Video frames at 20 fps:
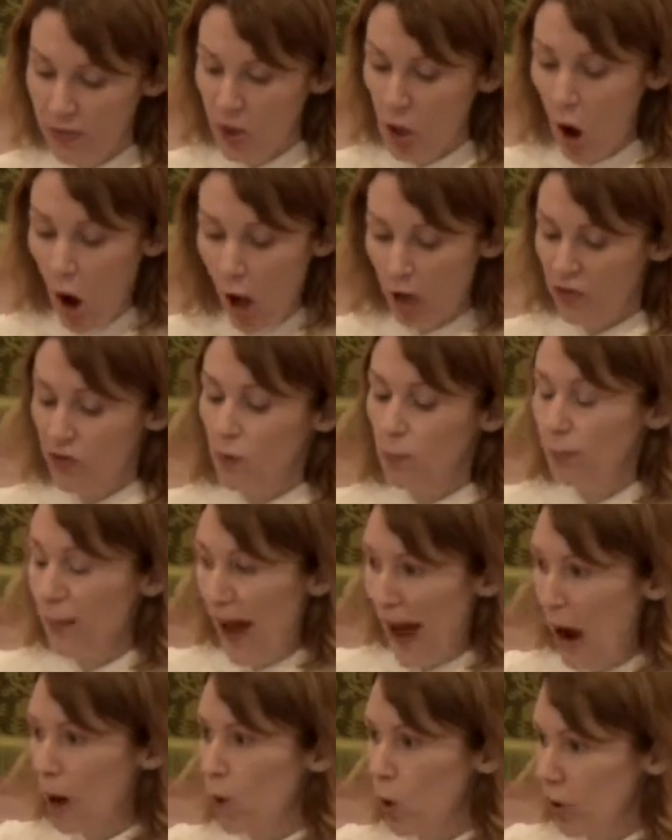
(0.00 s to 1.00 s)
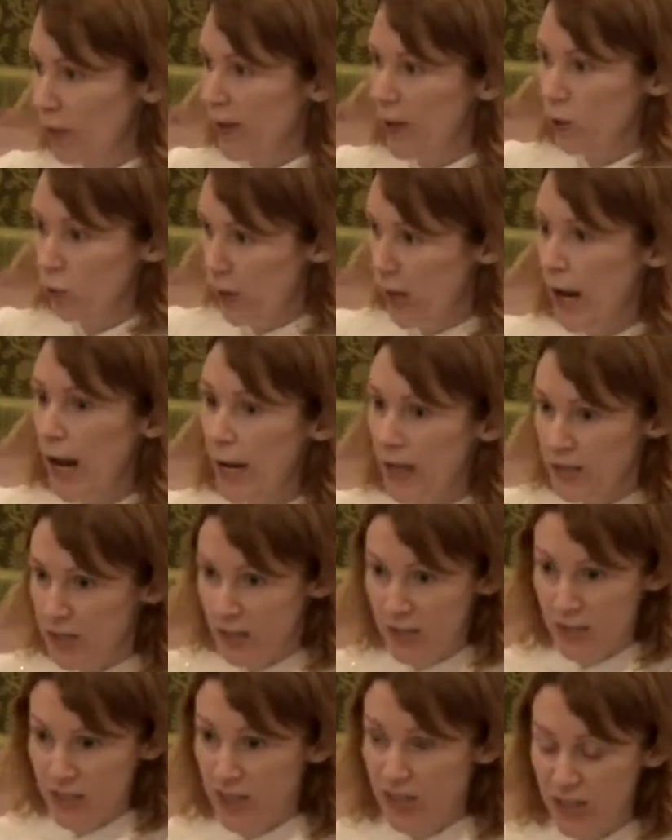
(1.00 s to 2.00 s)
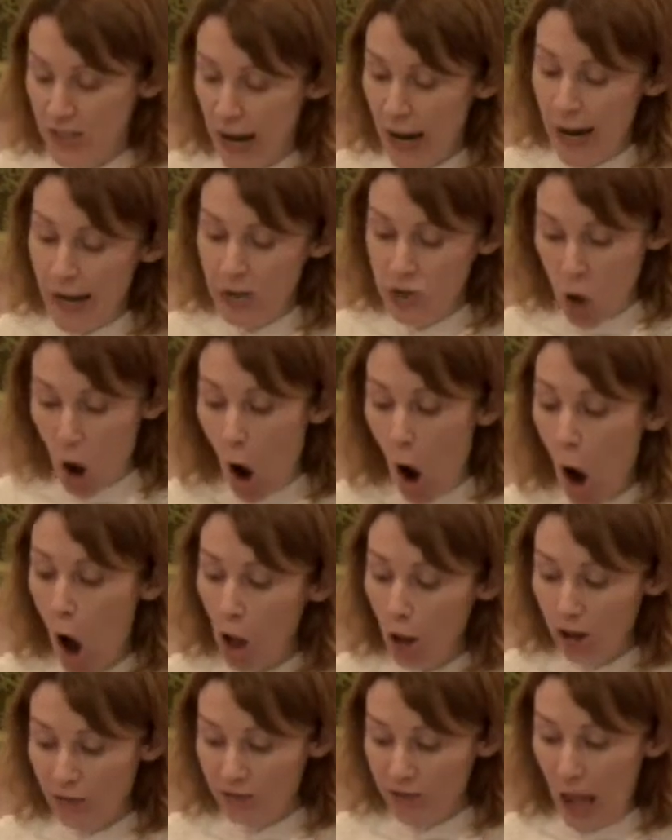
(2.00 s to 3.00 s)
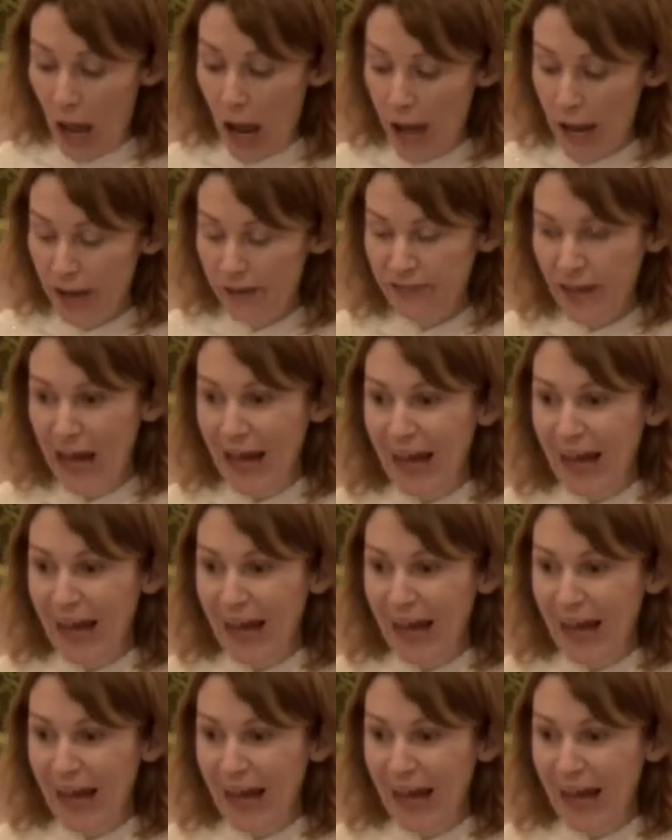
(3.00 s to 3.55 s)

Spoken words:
the awesome power that creates and sustains all of life,